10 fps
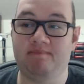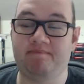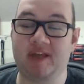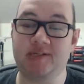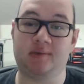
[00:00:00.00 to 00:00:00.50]

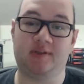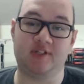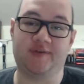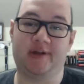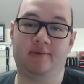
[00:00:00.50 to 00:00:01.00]
Basically,
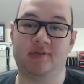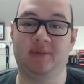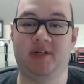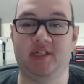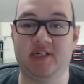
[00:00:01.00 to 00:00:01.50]
this video is
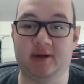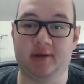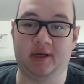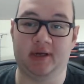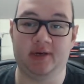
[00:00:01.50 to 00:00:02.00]
going to be
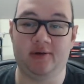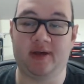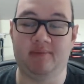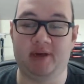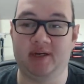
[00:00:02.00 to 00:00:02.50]
detailing a new
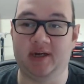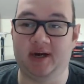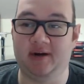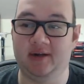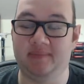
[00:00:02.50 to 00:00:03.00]
campaign
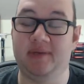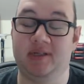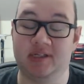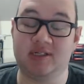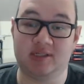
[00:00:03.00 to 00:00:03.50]
diary.
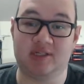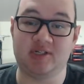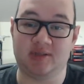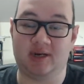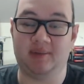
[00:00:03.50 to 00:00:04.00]
This
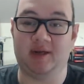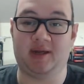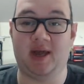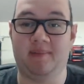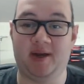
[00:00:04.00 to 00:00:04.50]
is going to be a
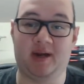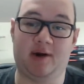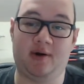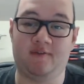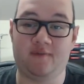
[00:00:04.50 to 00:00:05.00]
campaign
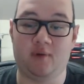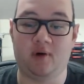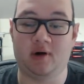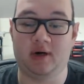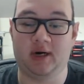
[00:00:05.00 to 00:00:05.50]
diary
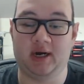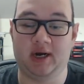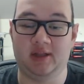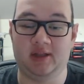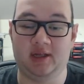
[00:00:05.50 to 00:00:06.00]
for
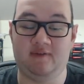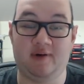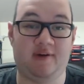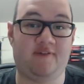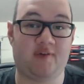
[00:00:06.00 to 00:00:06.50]
the
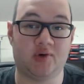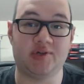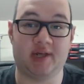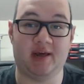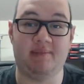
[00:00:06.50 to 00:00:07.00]
very
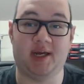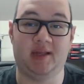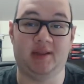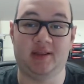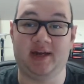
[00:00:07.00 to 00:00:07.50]
first
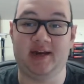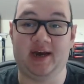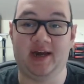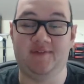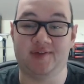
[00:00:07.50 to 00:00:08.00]
campaign that
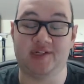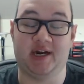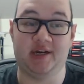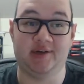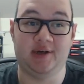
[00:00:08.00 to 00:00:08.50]
I've
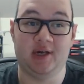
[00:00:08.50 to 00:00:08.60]
decided